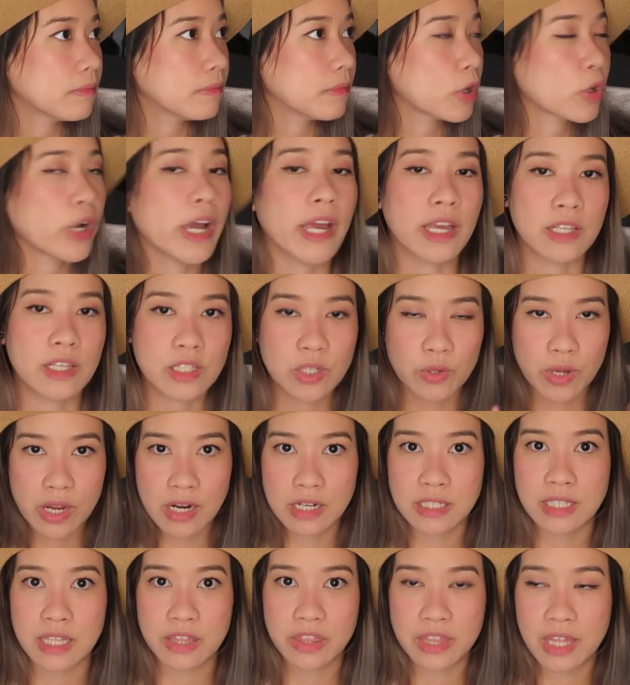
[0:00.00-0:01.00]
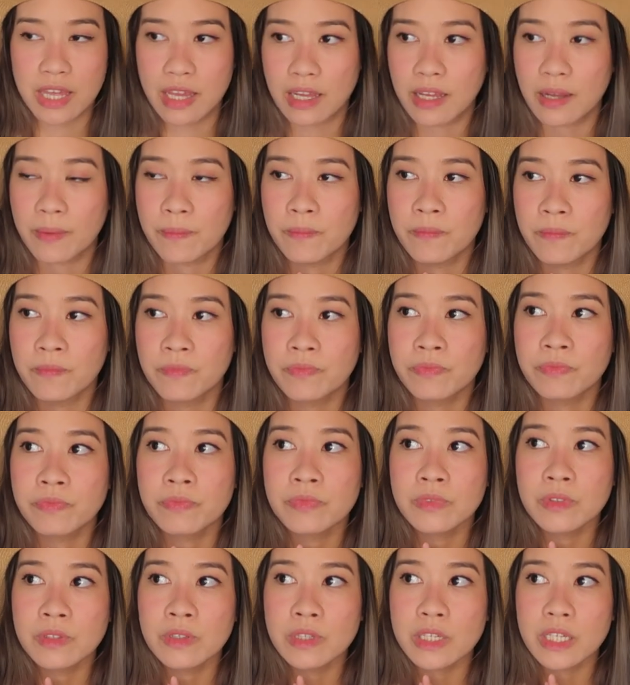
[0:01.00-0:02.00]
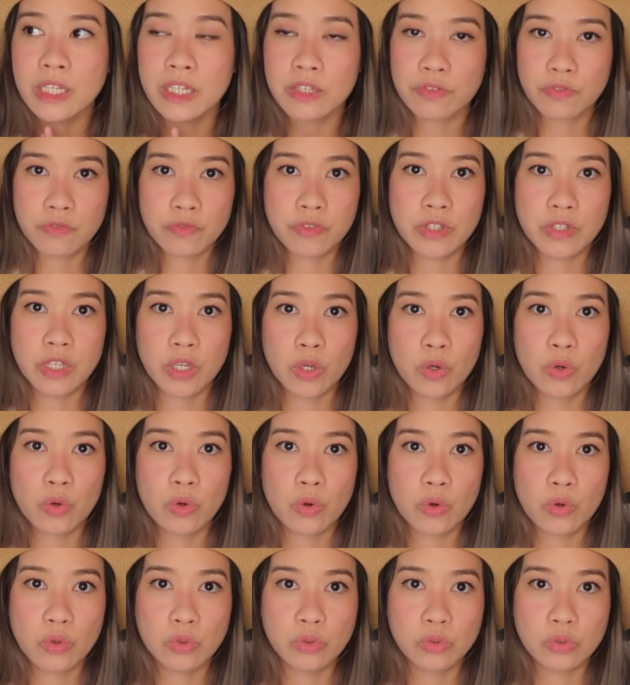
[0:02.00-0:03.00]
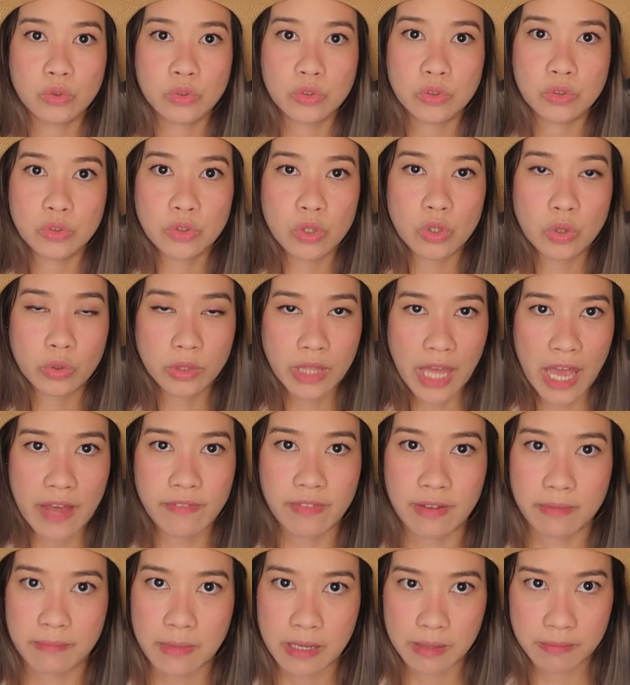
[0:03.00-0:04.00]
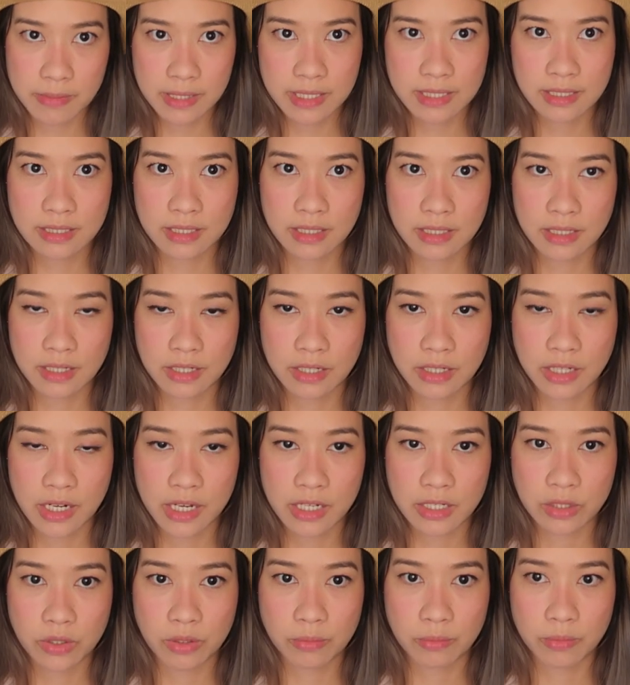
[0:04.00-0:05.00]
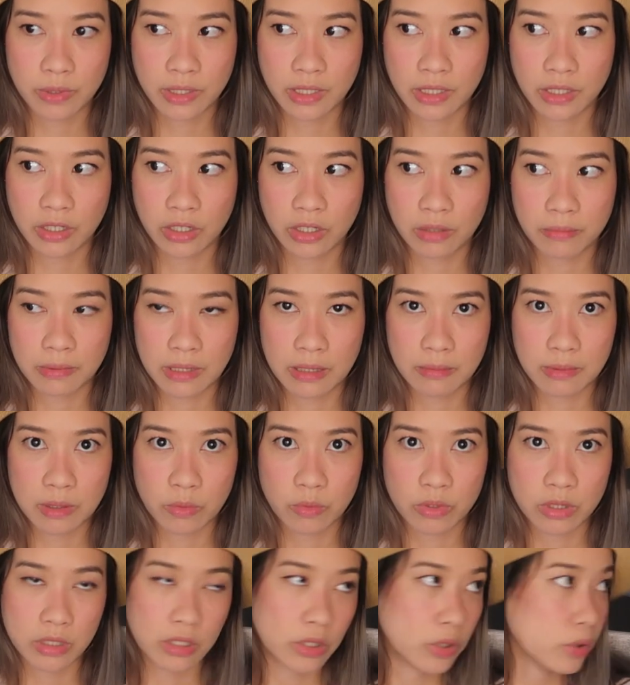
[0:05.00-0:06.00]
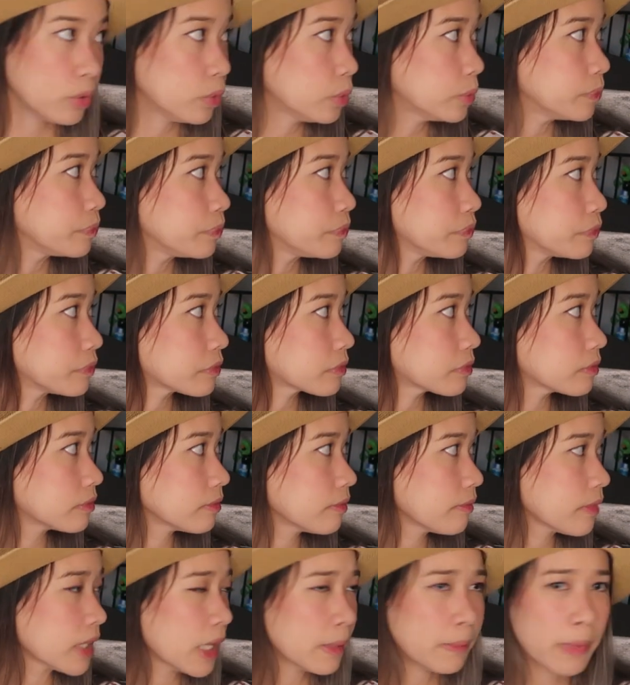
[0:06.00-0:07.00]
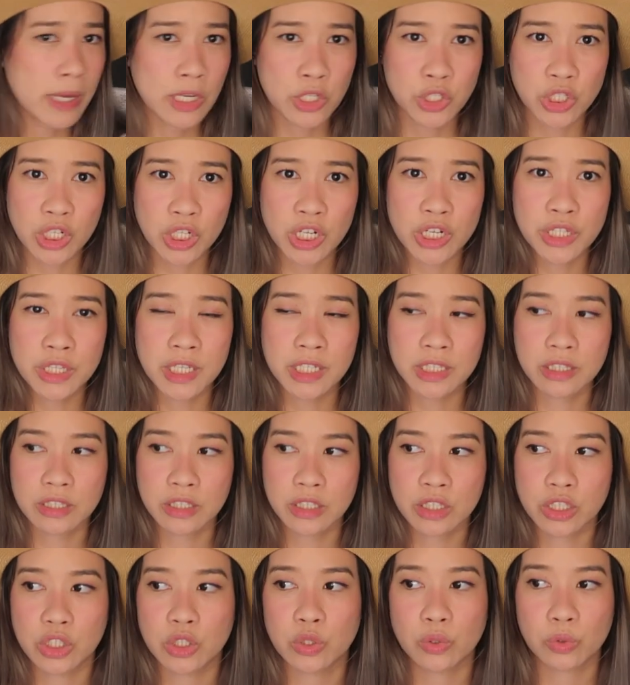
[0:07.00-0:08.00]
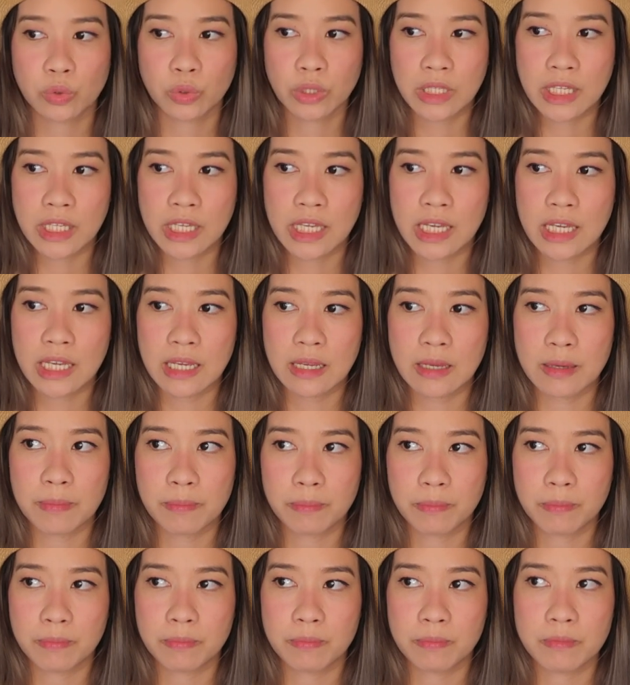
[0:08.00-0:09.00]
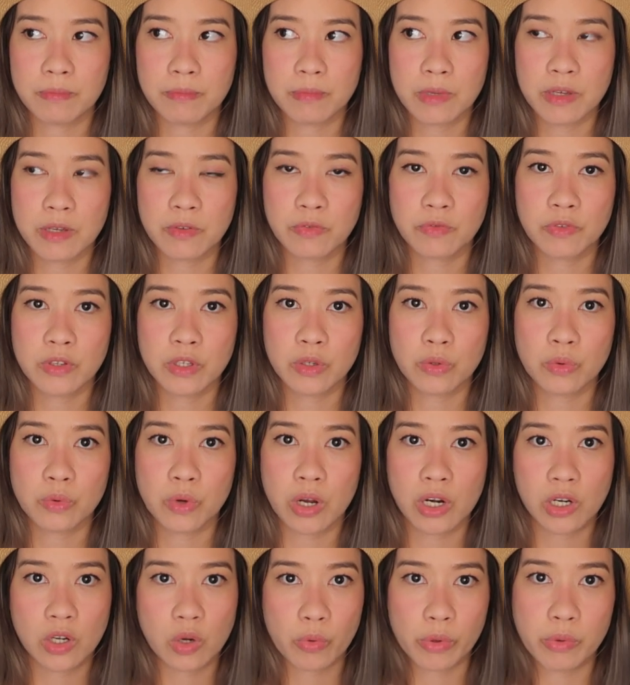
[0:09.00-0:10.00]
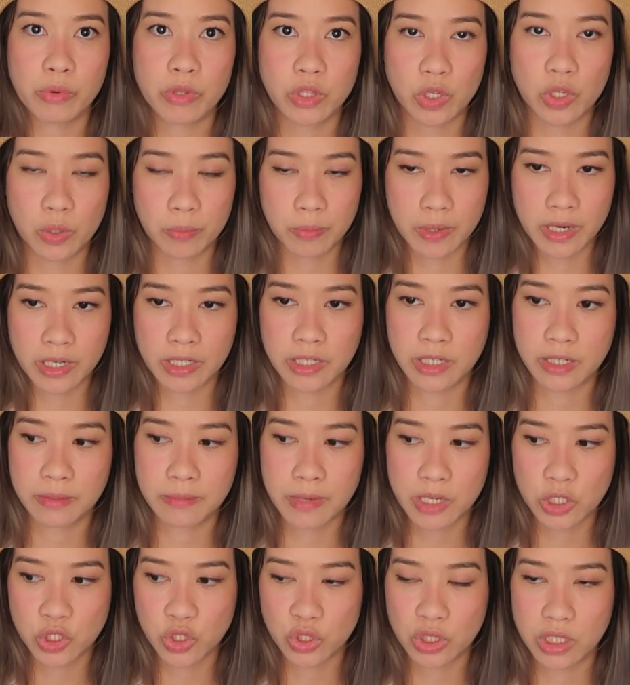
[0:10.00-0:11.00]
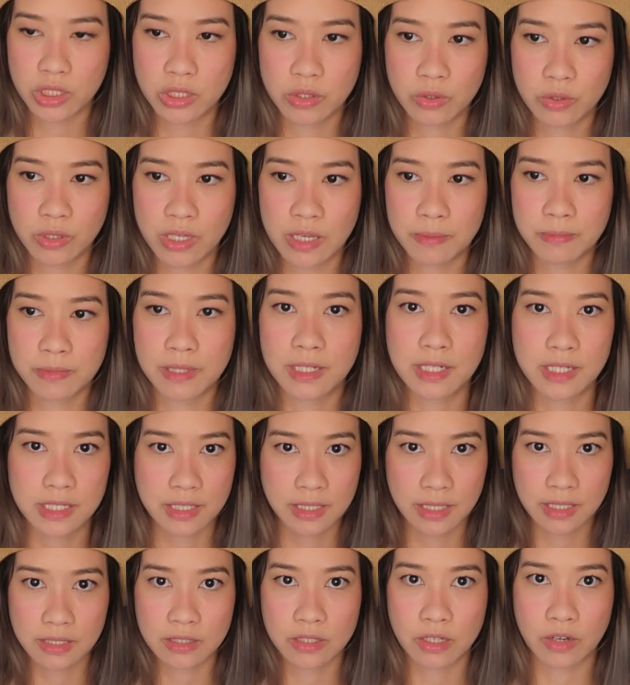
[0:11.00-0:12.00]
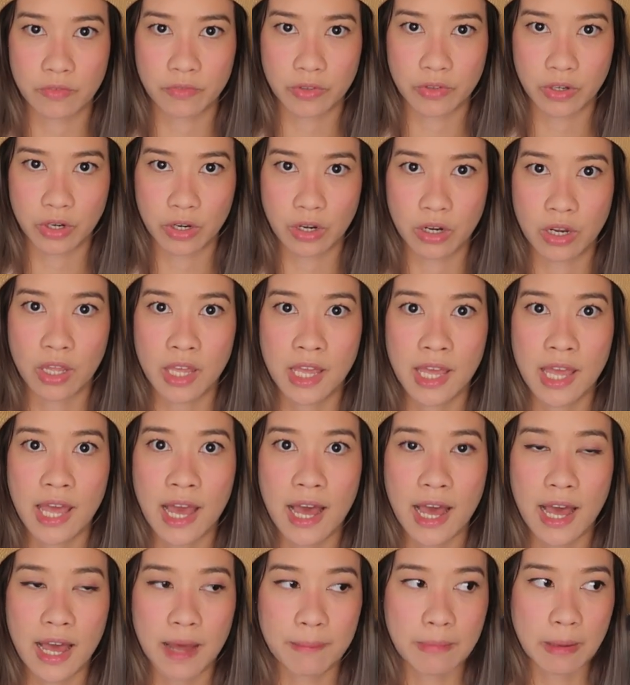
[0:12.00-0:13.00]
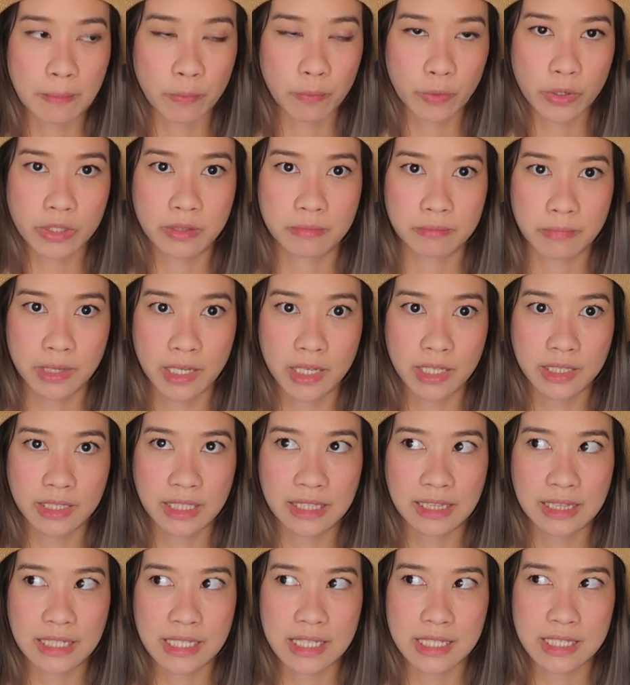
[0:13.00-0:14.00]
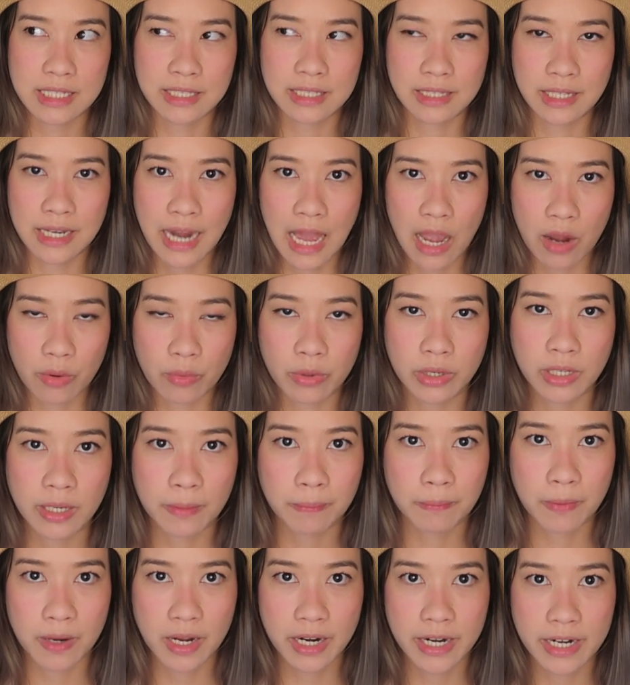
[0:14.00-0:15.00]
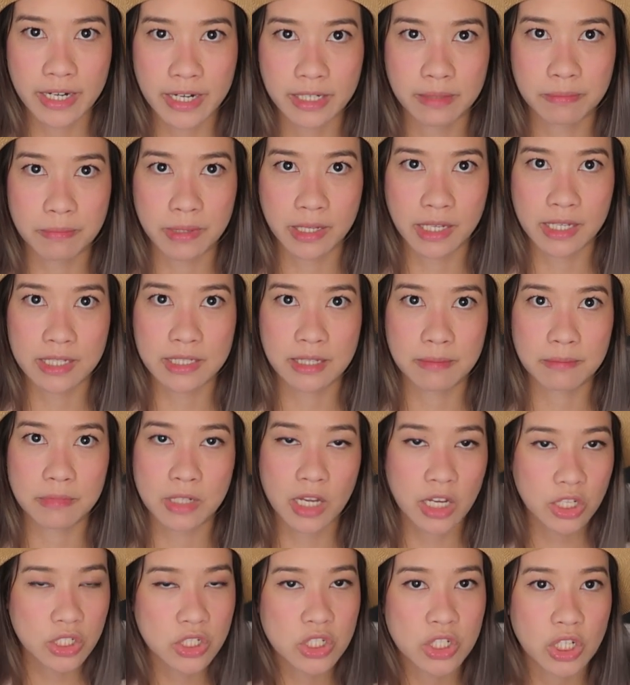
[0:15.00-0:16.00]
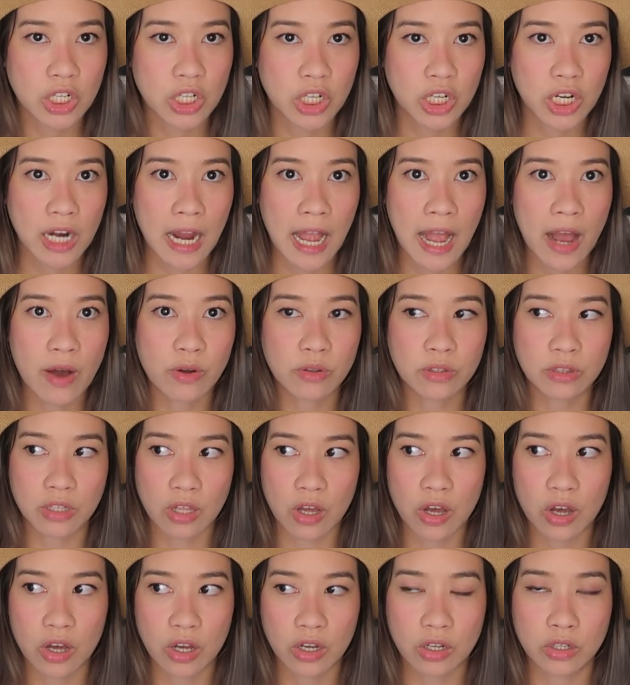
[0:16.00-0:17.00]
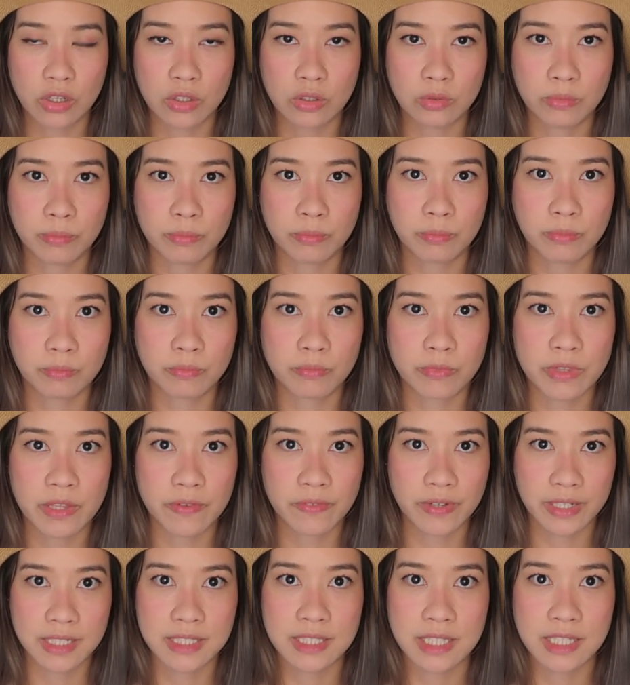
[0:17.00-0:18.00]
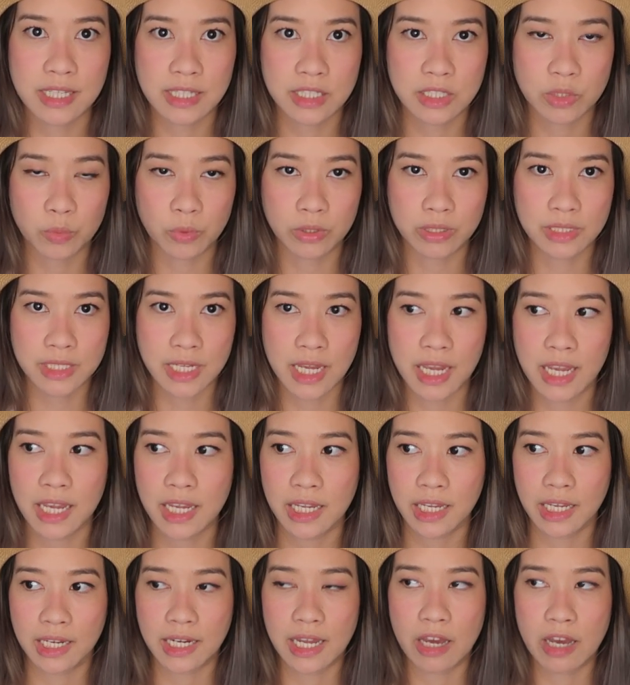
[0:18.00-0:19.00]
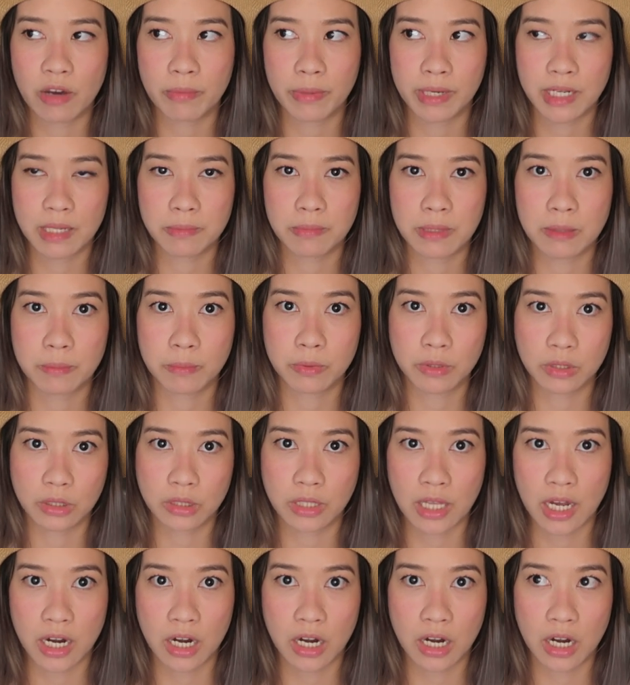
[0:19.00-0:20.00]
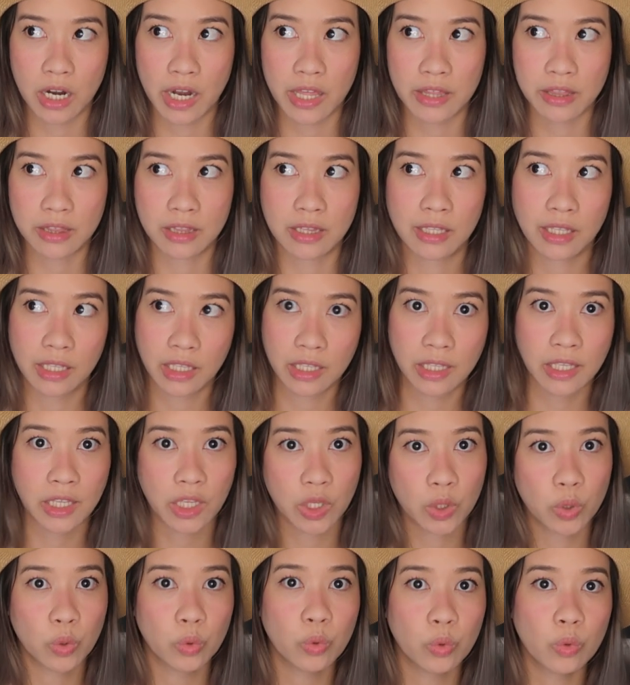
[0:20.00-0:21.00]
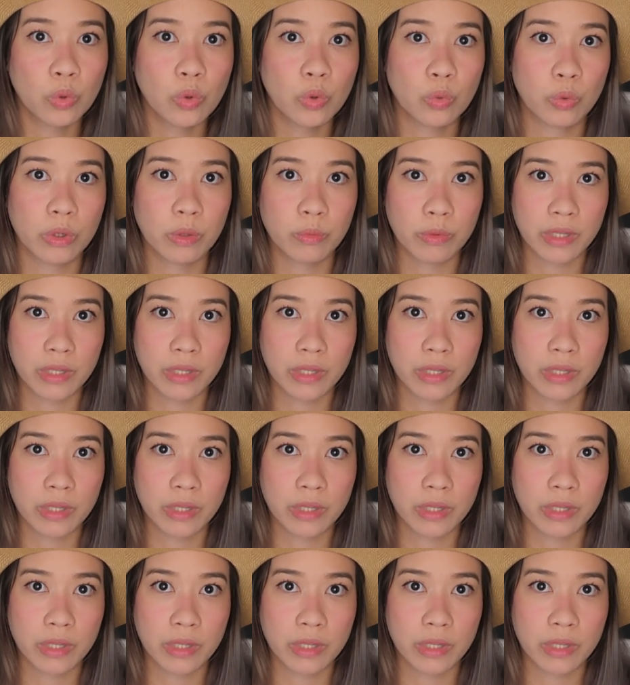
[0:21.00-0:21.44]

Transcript: Okay, so here's the thing. If you don't have a babysitter and you're bringing your baby with you, make sure that you keep, if you are going with your partner, make sure that you keep the distance of your appointment at least an hour apart, because I'm not sure how long the vaccines will take and how many people are in queue when